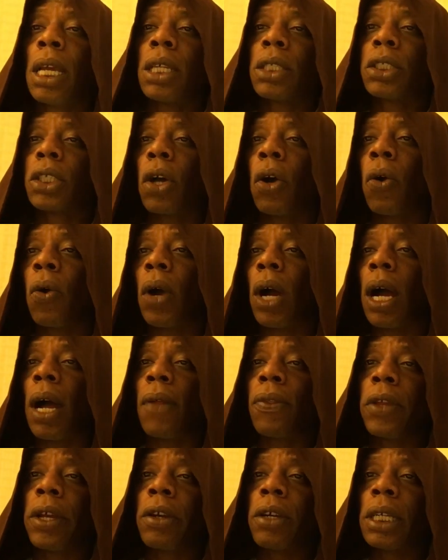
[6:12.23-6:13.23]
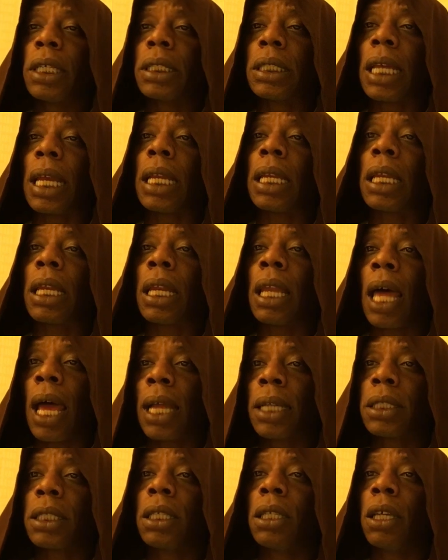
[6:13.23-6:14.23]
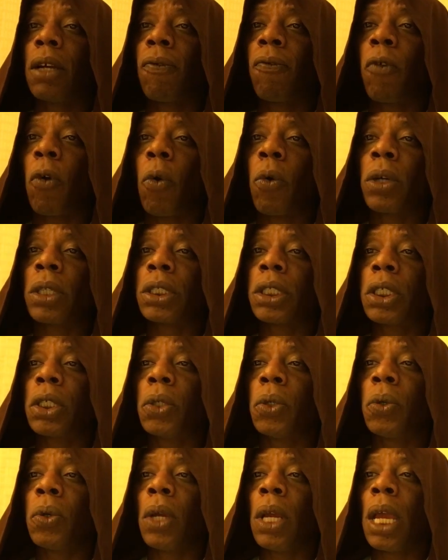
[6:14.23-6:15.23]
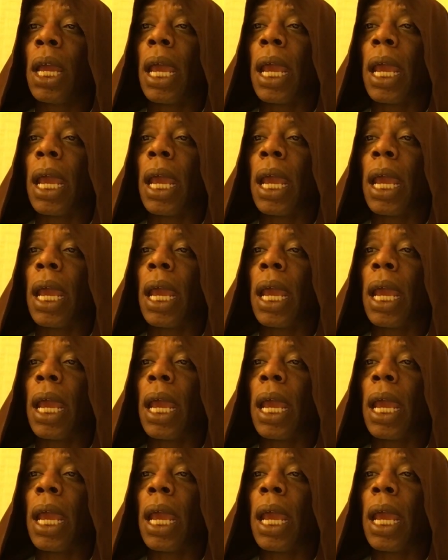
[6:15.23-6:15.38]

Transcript: So there is a lot to look forward to,